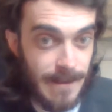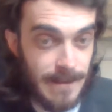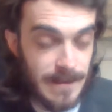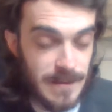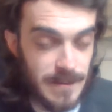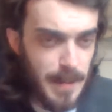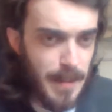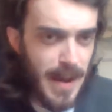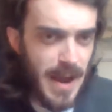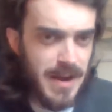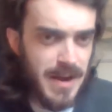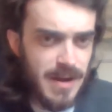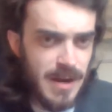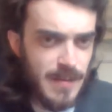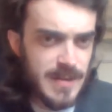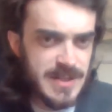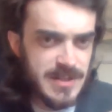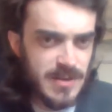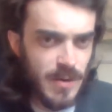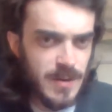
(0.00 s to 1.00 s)
To be paid in
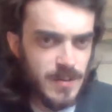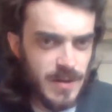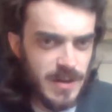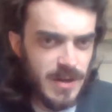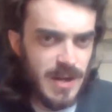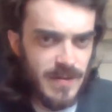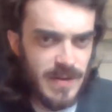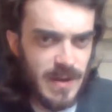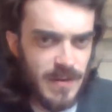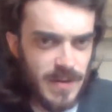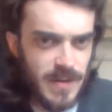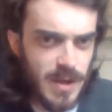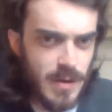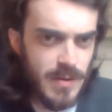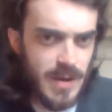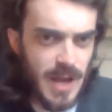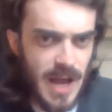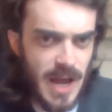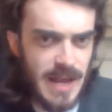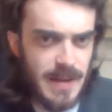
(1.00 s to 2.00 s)
US dollars when you're living in the
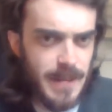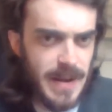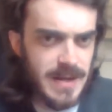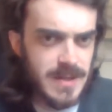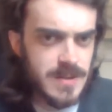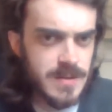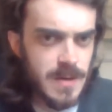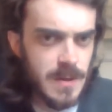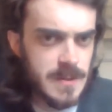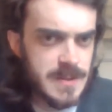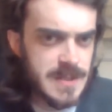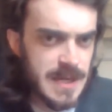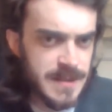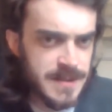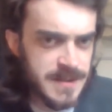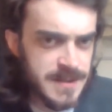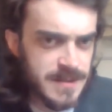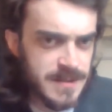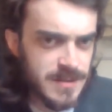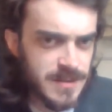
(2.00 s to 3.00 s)
UK makes no
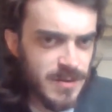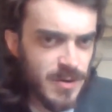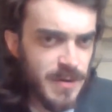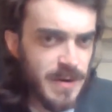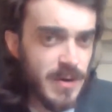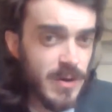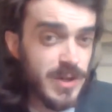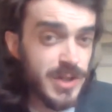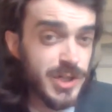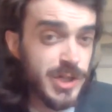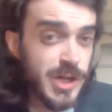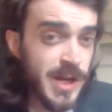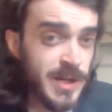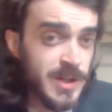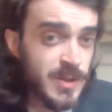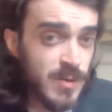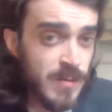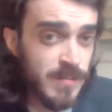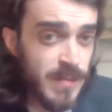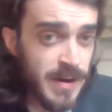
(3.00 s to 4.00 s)
sense because you've got to
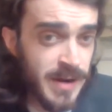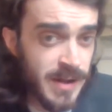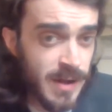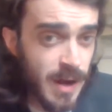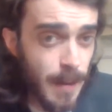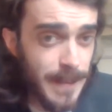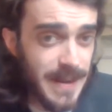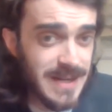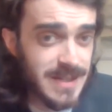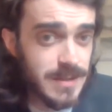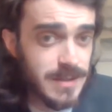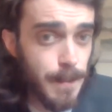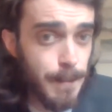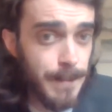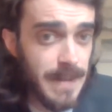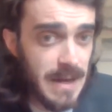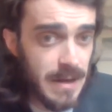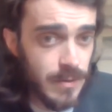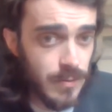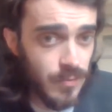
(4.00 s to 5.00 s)
change your money up into
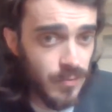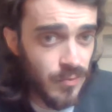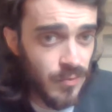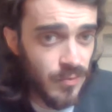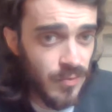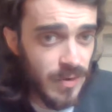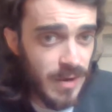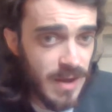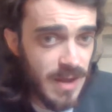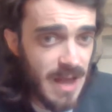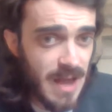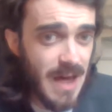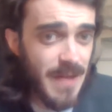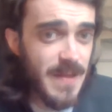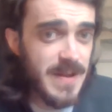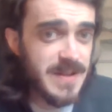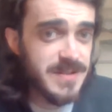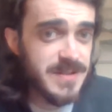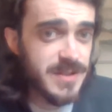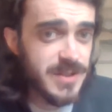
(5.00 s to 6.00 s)
pounds and
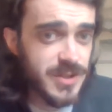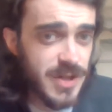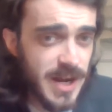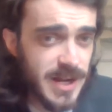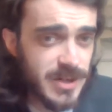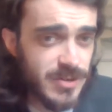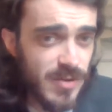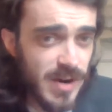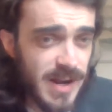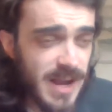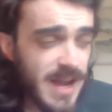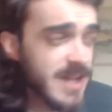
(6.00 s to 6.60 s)
there's an exchange rate.